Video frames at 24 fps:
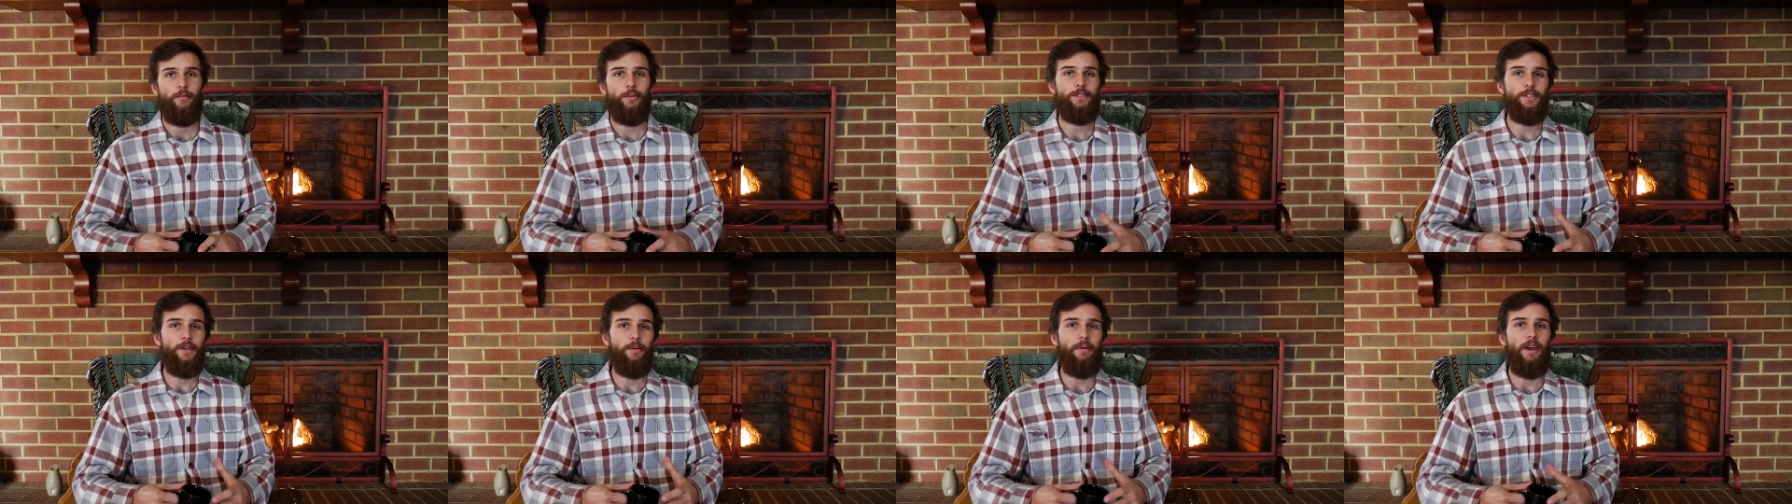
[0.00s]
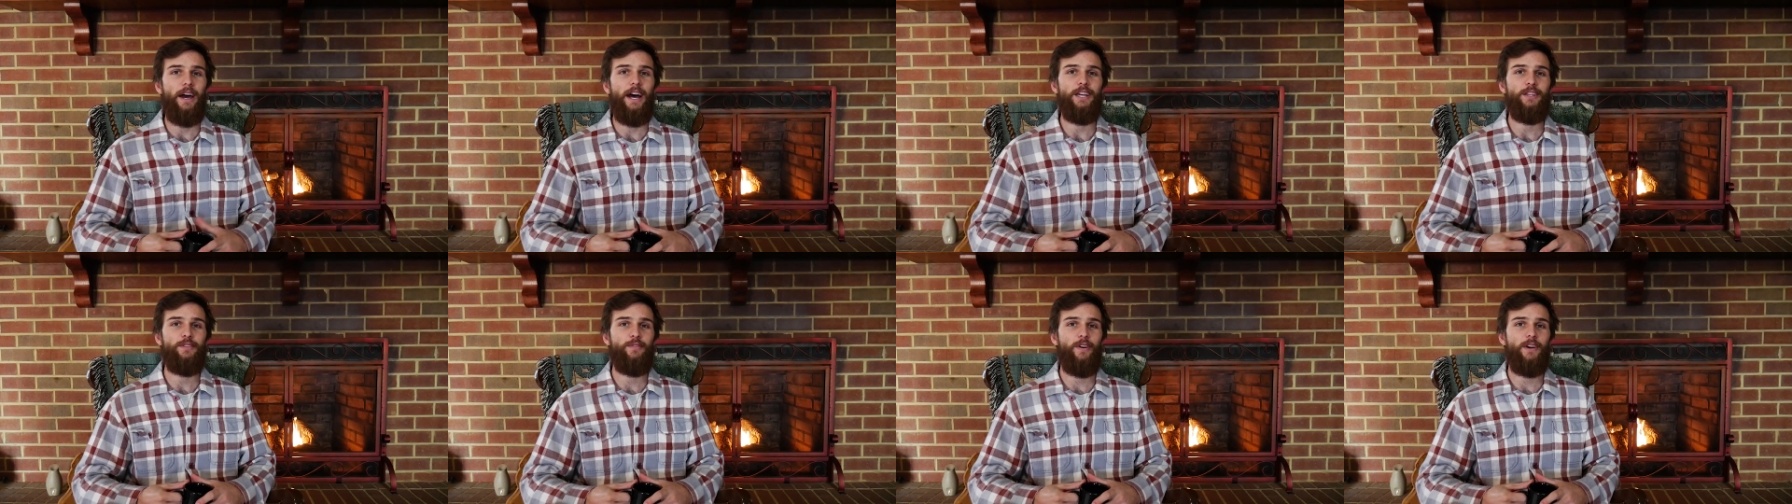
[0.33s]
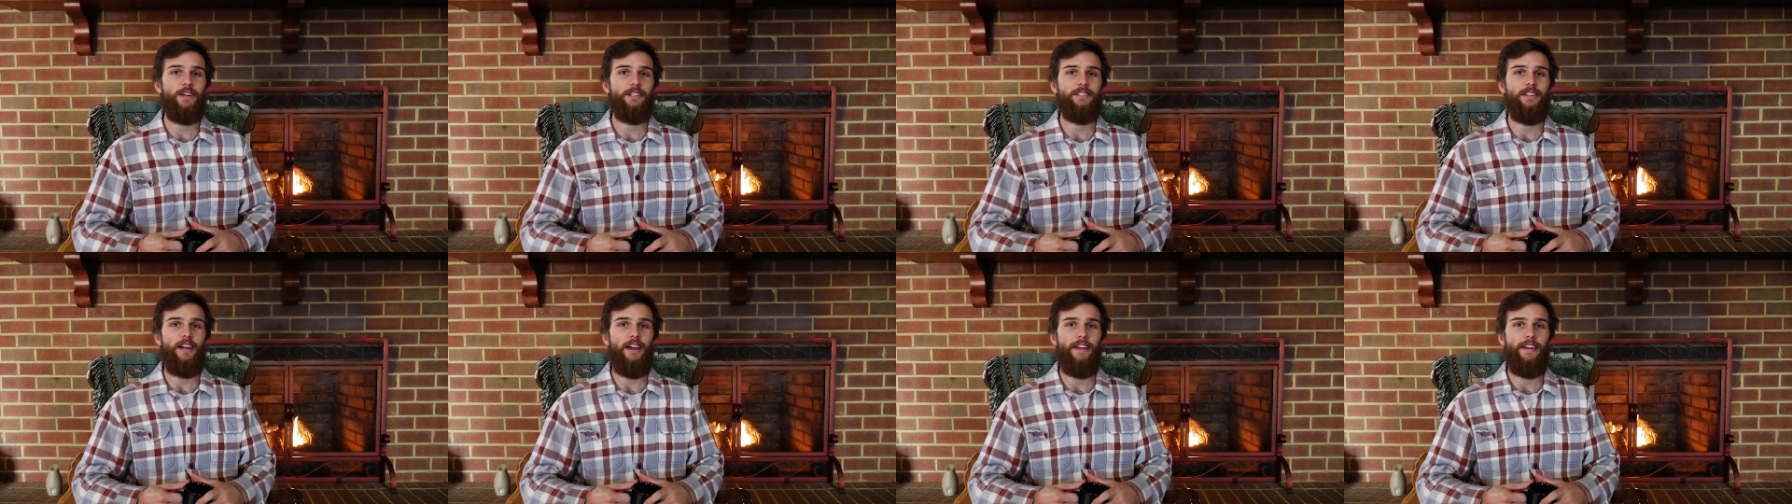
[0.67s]
What's up guys,
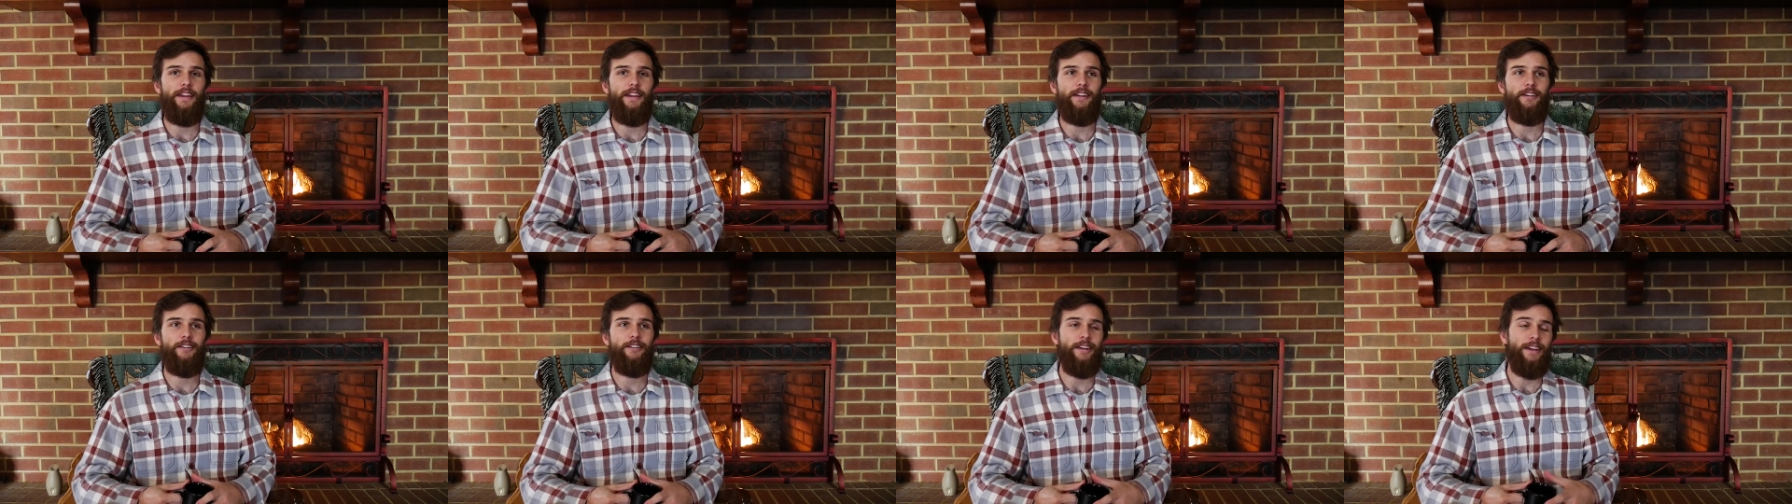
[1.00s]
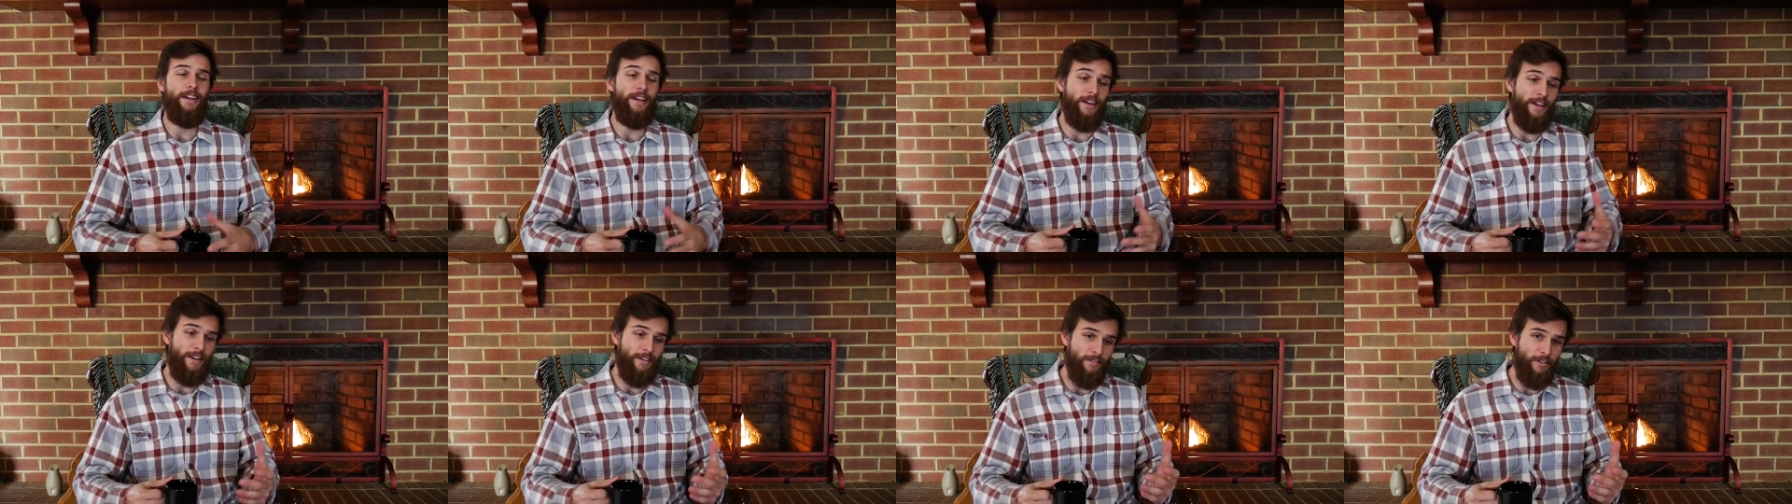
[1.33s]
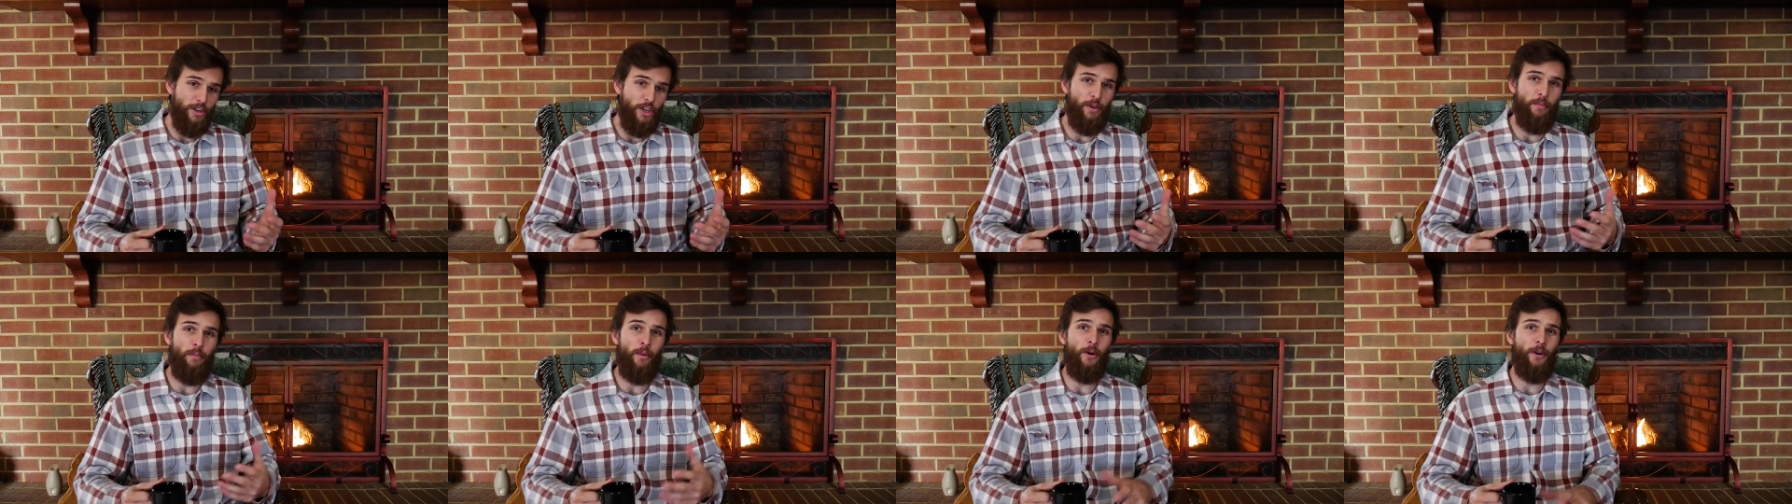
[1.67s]
Forrest Knight here, and
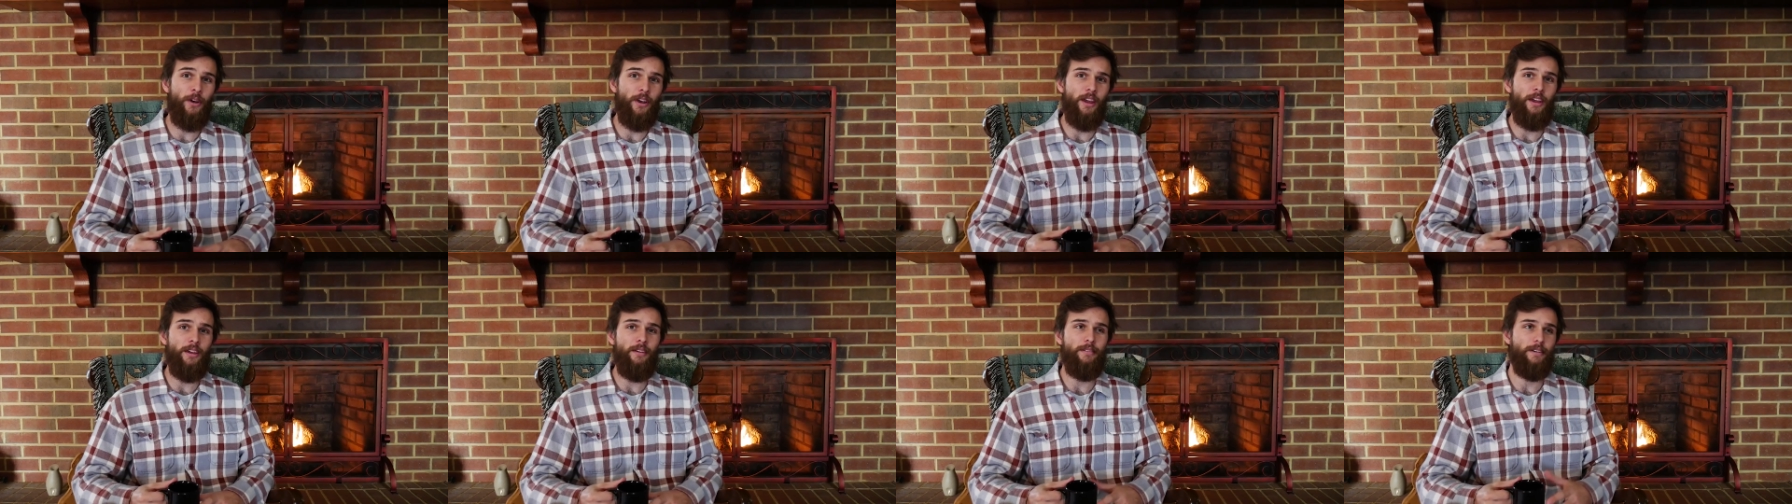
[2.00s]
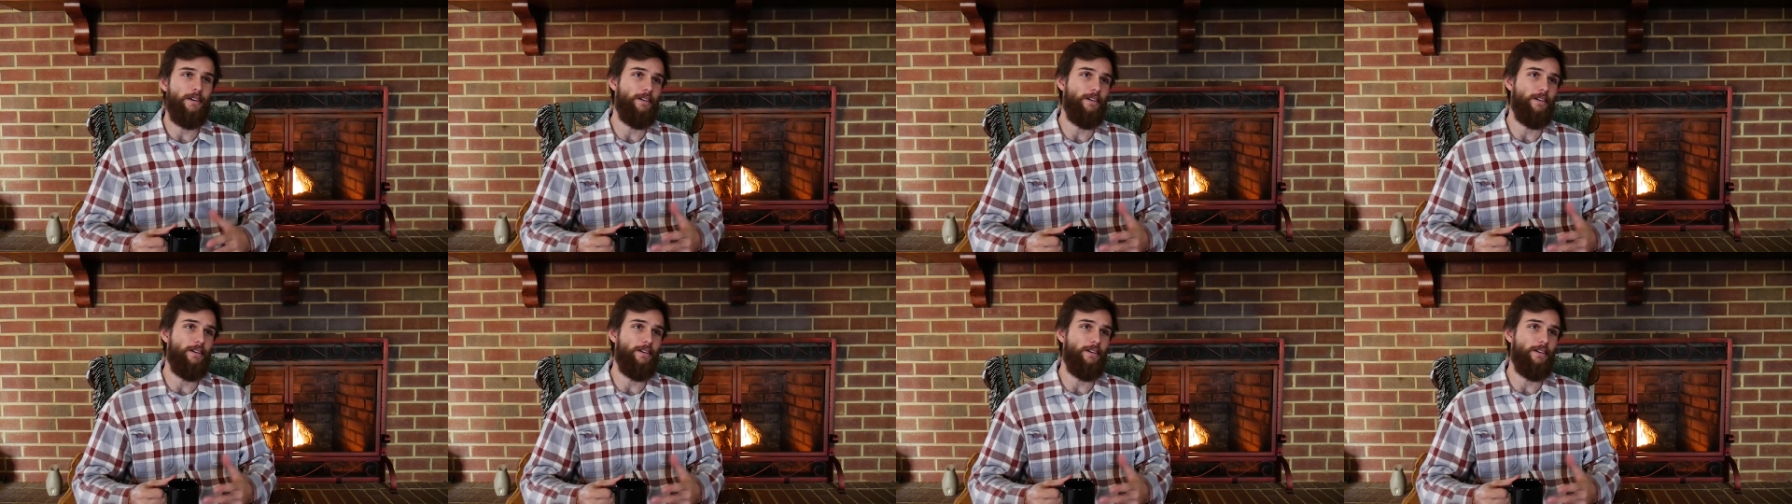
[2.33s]
good morning.